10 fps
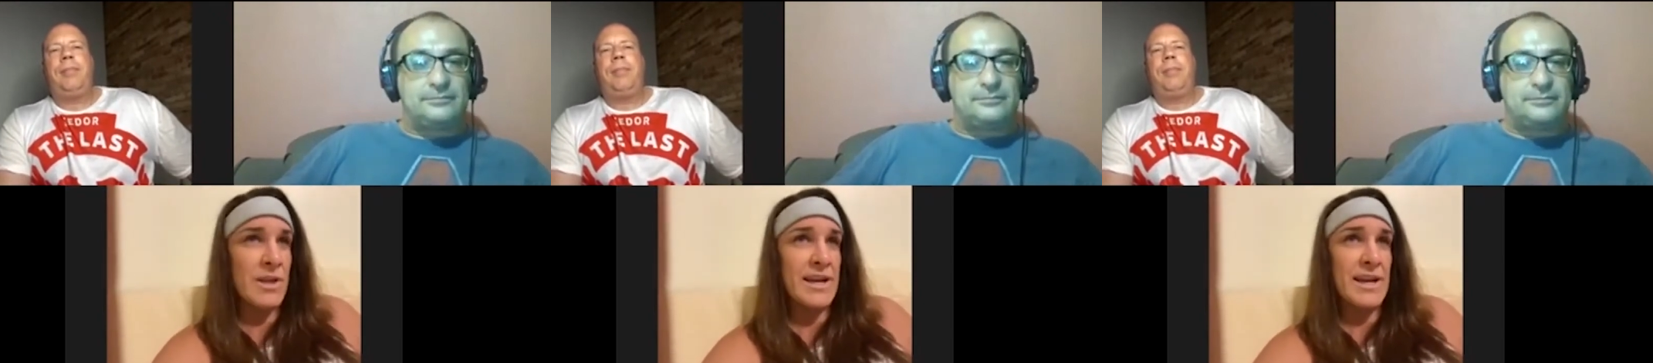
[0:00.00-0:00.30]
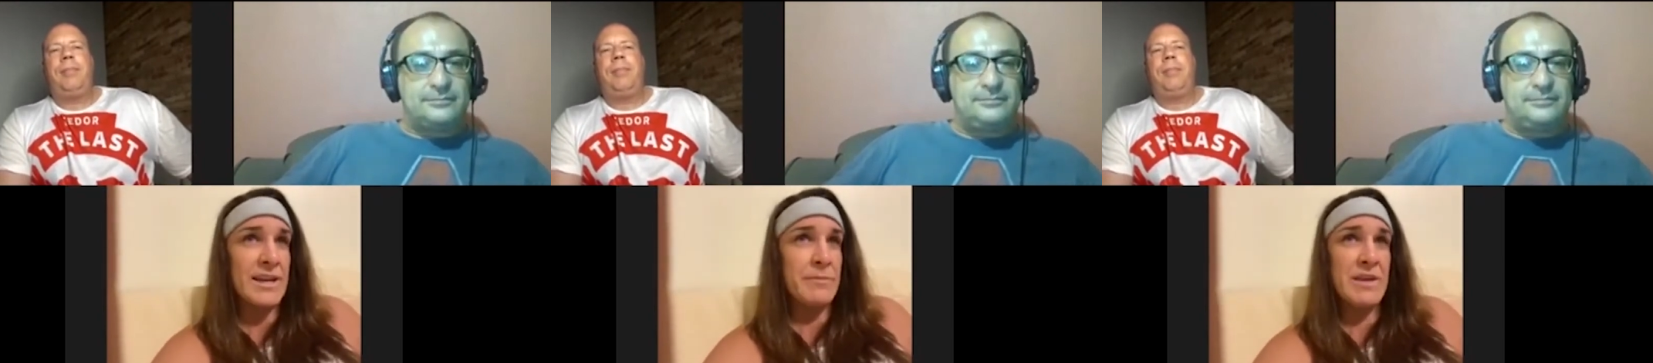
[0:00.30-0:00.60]

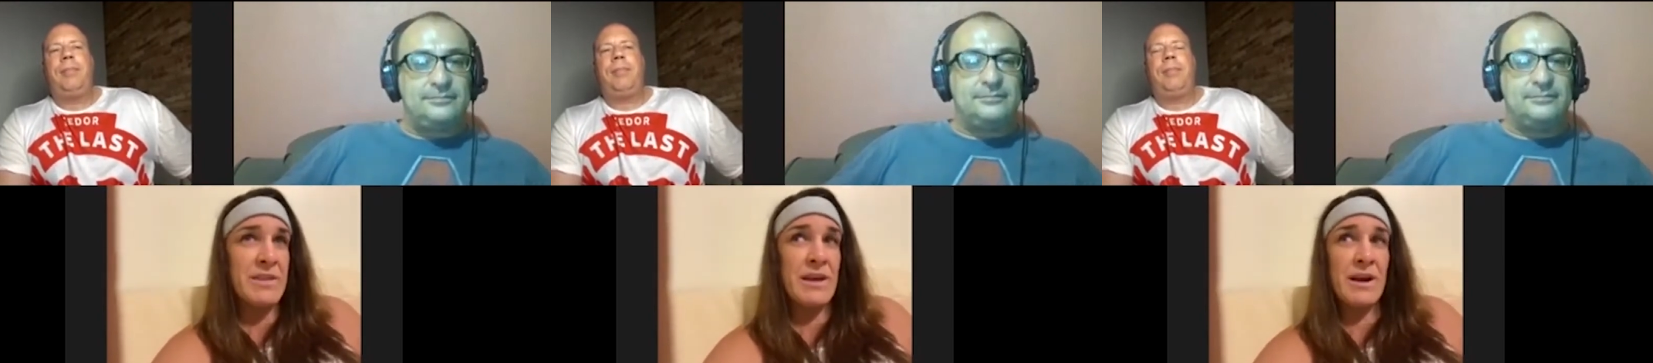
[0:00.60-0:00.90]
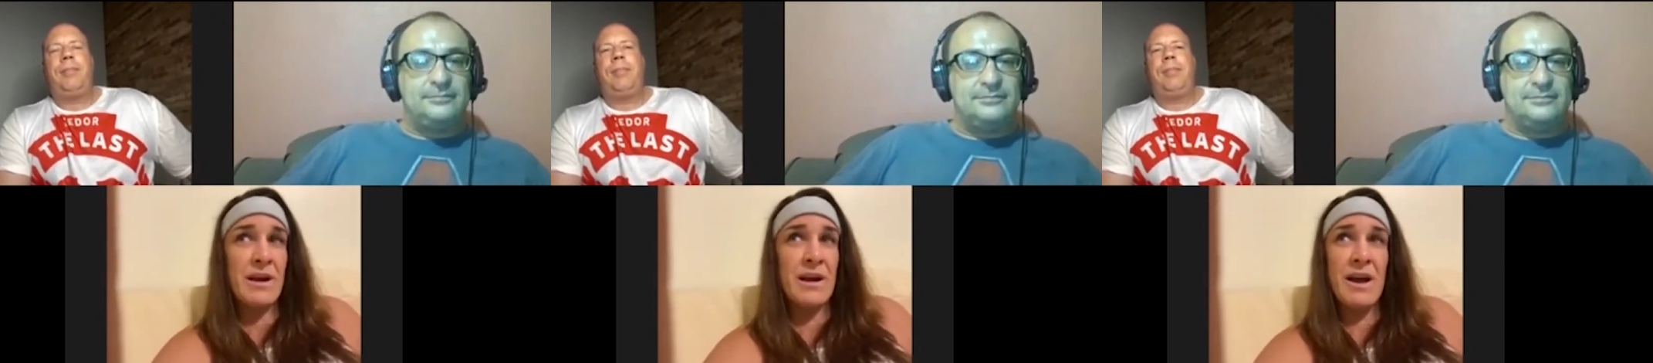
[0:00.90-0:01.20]
Speaker 1: Like I came in
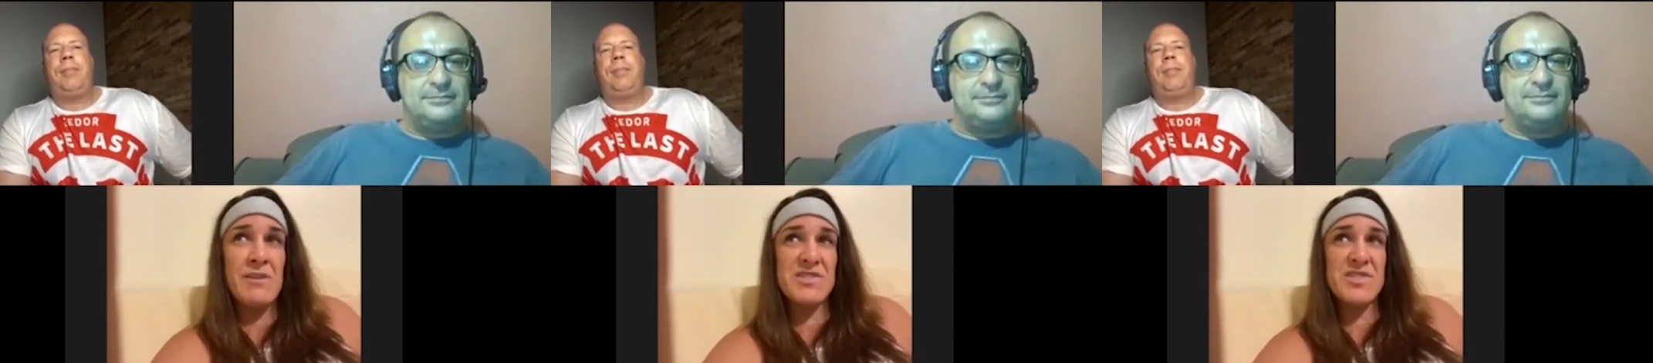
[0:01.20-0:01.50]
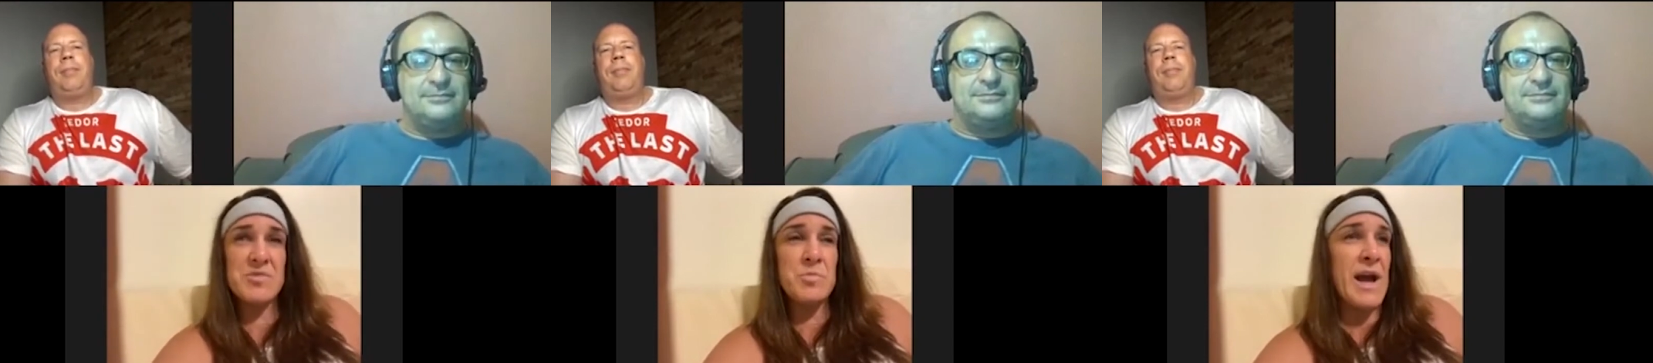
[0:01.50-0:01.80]
there, I was
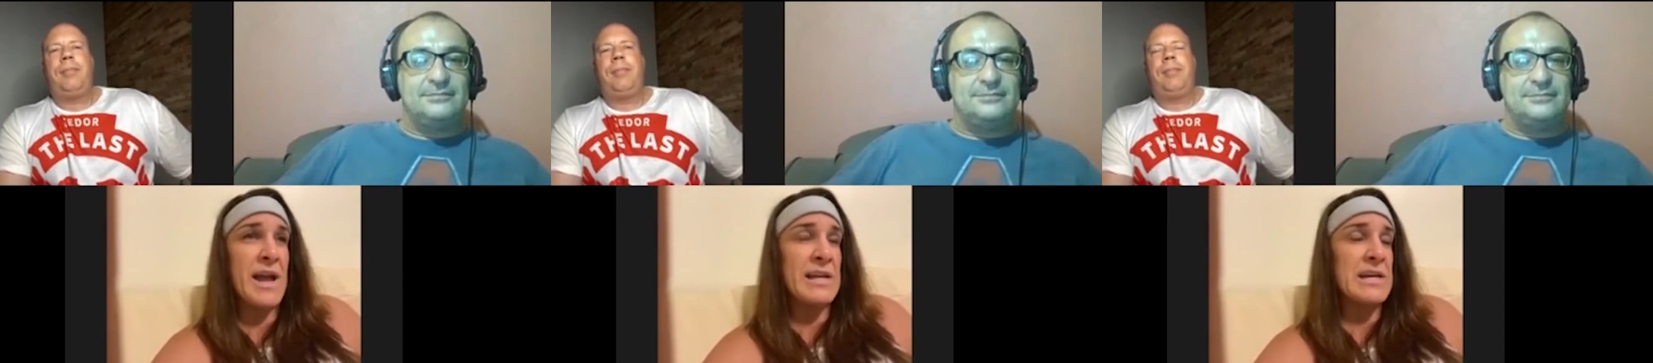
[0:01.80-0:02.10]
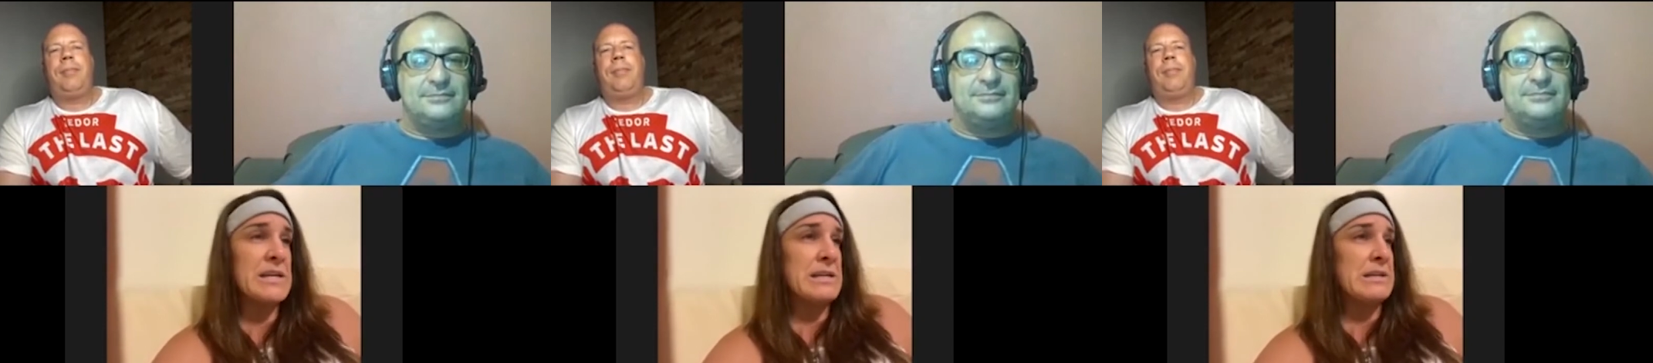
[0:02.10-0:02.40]

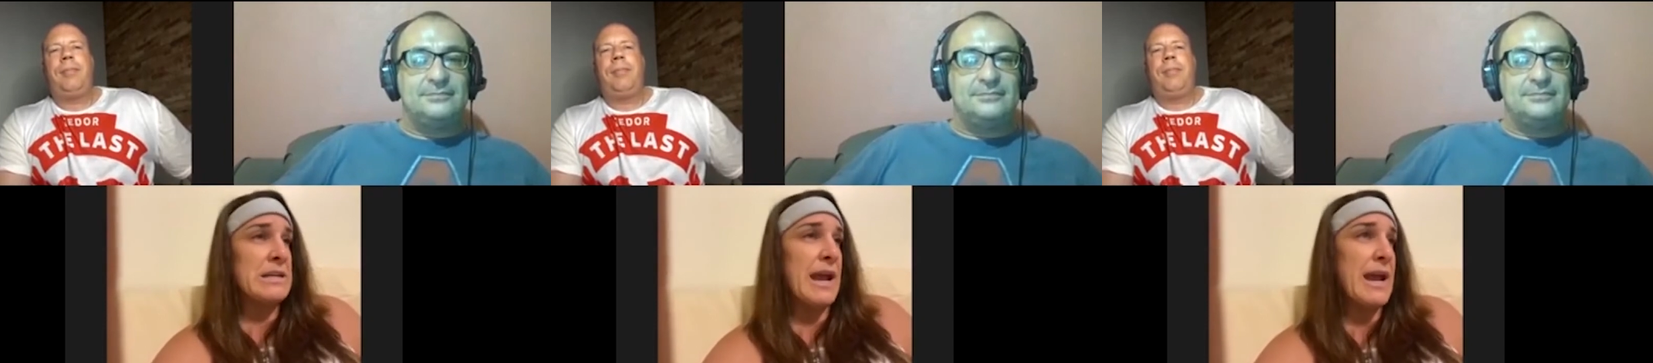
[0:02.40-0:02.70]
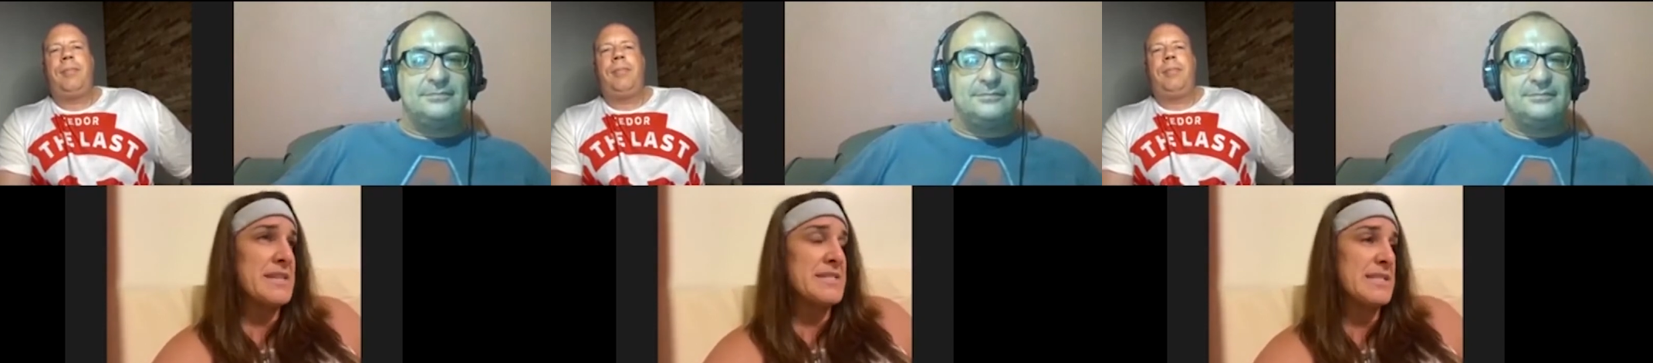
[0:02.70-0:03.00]
sweaty and
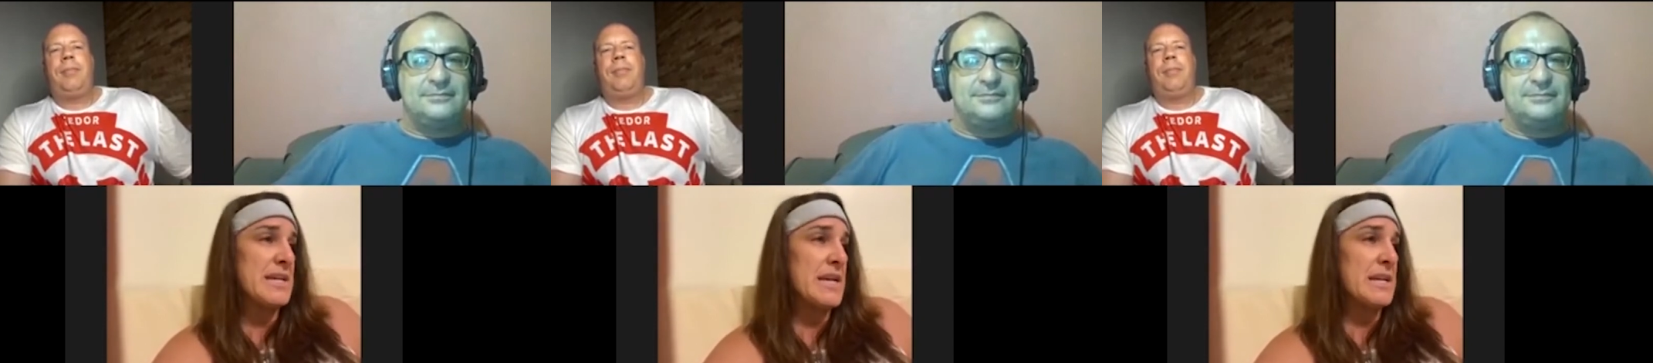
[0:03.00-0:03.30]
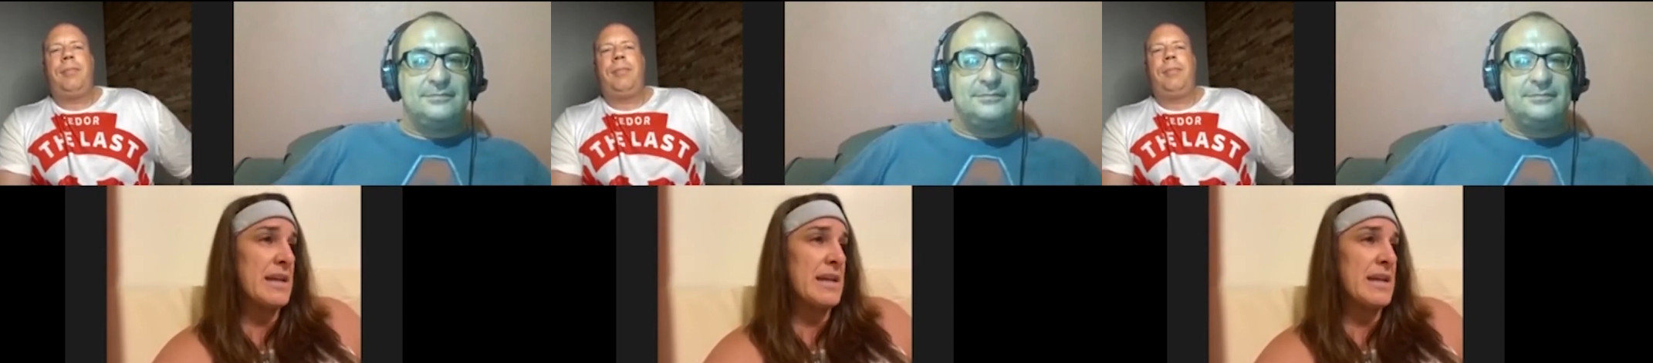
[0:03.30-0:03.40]
nasty,